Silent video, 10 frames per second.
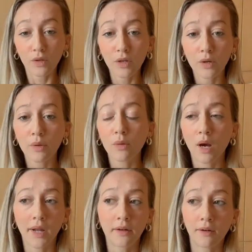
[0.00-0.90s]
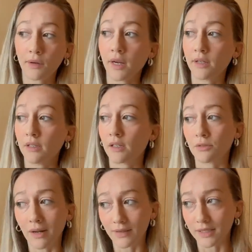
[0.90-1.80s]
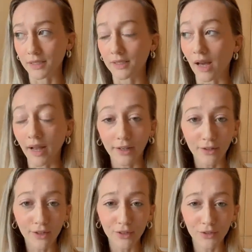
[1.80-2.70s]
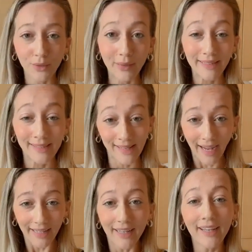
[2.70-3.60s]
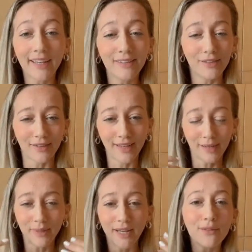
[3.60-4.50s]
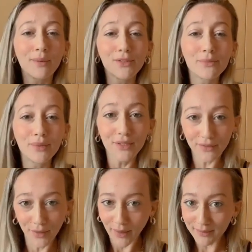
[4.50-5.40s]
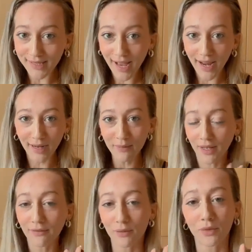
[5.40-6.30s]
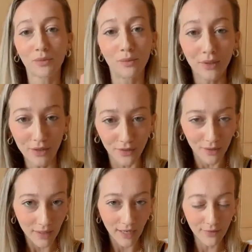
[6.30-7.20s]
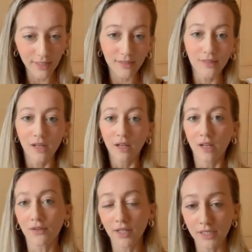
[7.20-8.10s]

you hire a graphic designer and you're so excited. You're like, I'm gonna have the most beautiful website. I'm gonna have the most beautiful graphics for